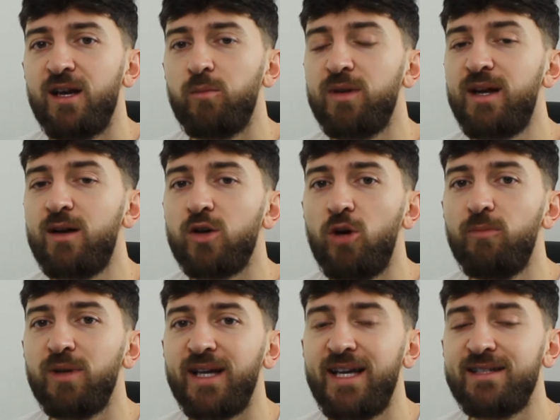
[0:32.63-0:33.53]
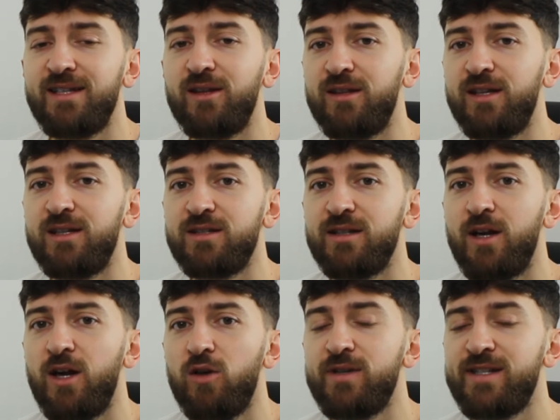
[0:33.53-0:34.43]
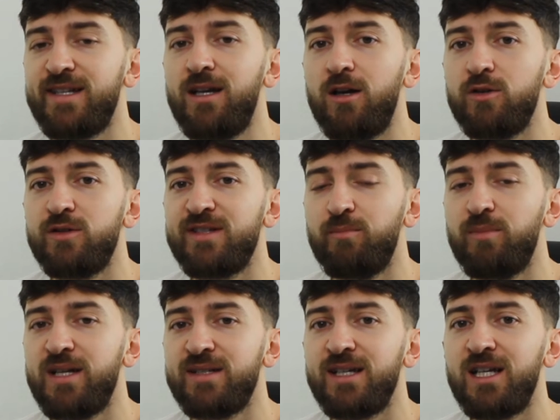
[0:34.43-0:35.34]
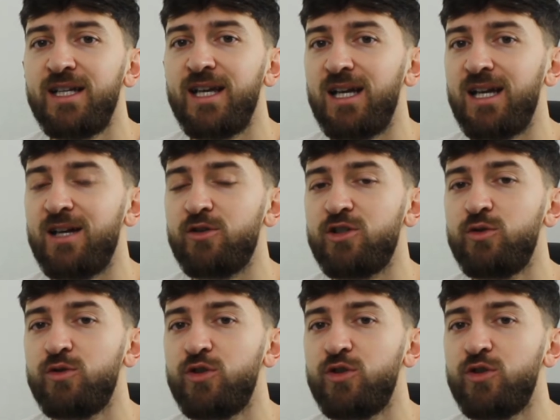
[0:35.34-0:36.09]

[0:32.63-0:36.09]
And without complicating things, reseller hosting basically allows you